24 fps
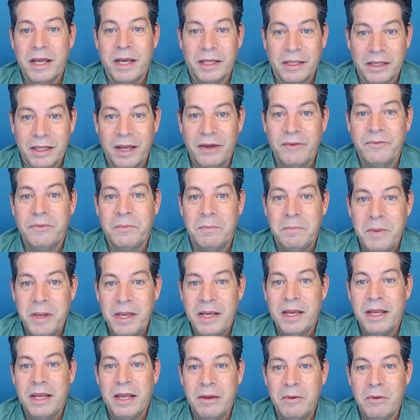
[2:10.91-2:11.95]
I loved
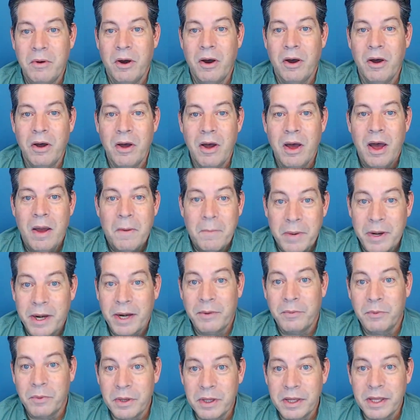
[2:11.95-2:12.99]
meeting you all, but I
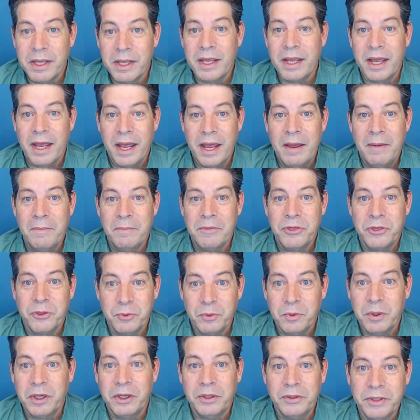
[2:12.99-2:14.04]
really am
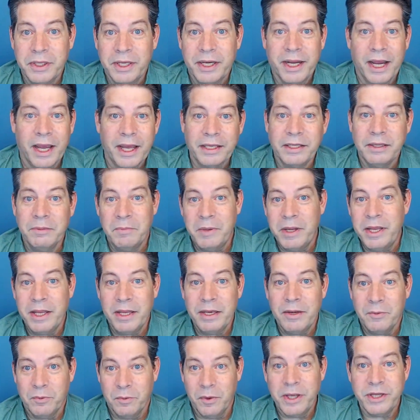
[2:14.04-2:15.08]
thrilled that I got to
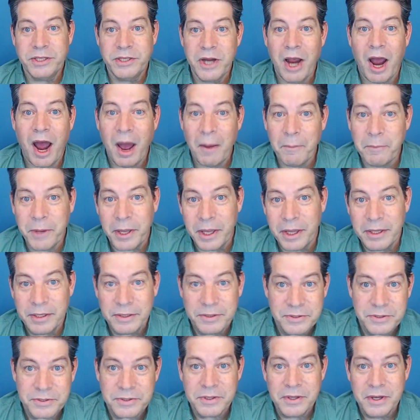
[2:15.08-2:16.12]
meet Rich
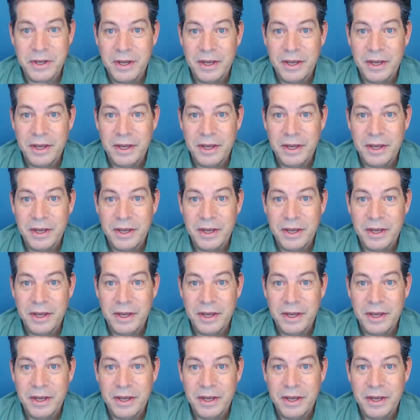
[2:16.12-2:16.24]
Hopkins.